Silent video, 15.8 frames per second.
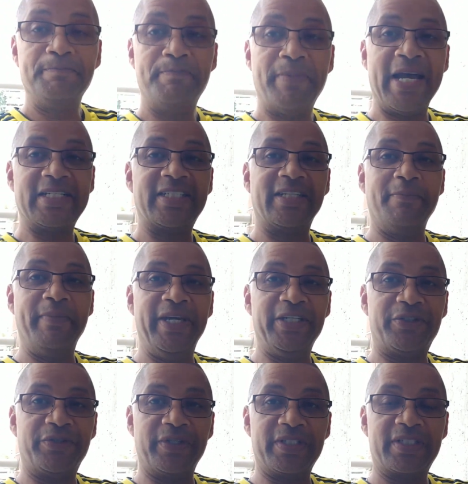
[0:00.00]
Back to the
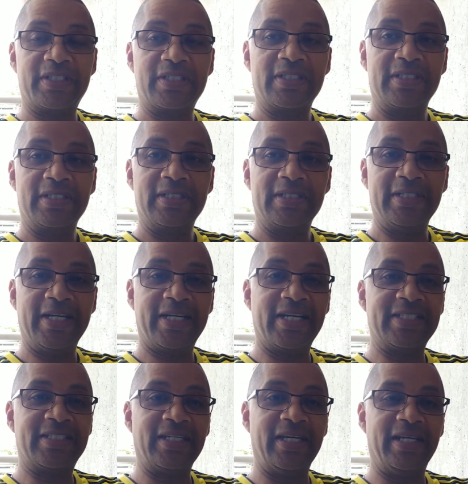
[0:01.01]
Matrix. Like
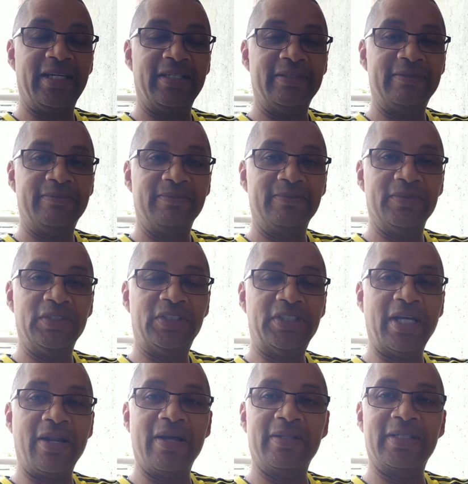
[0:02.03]
I said,
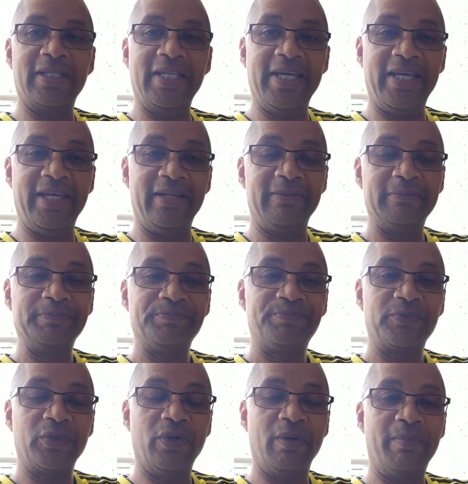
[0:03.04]
shout out to Lynn,
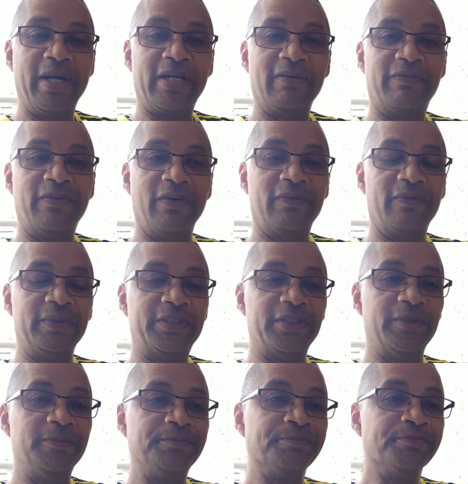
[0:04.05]
going back and forth with you.